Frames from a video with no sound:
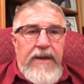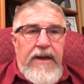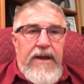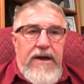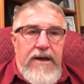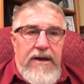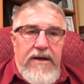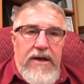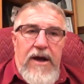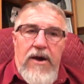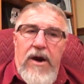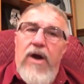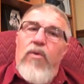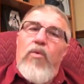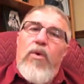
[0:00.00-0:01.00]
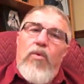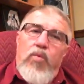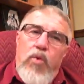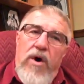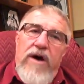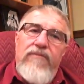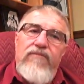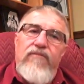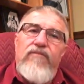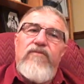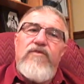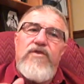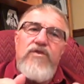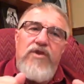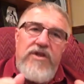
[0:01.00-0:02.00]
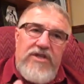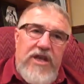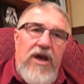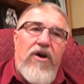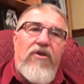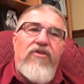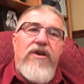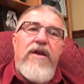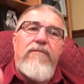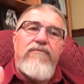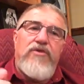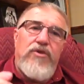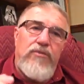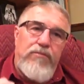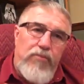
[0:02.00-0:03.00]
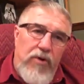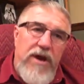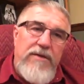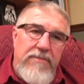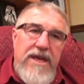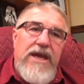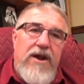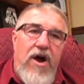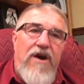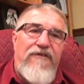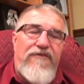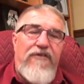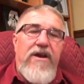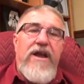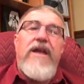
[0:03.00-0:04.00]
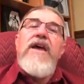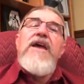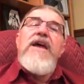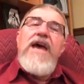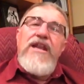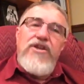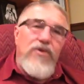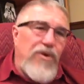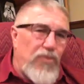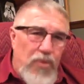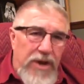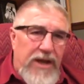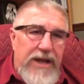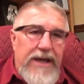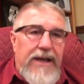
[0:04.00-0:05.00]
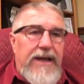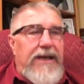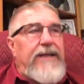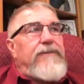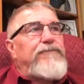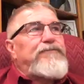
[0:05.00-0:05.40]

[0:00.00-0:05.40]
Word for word: Uh, I, I want you to tell them to bring me an offering and do it willingly